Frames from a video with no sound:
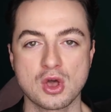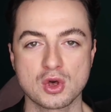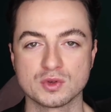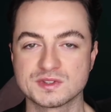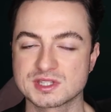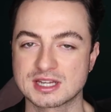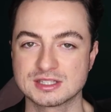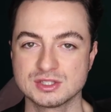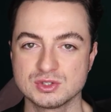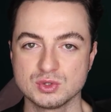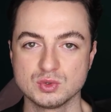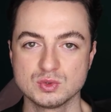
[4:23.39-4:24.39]
the oversized
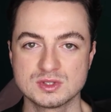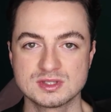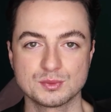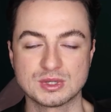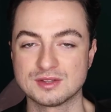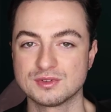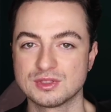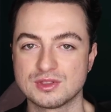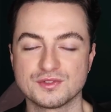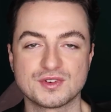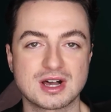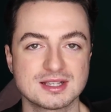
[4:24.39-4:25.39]
suits with
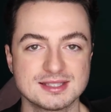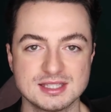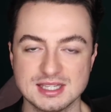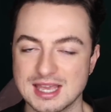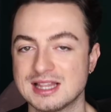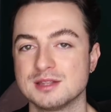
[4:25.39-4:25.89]
the varsity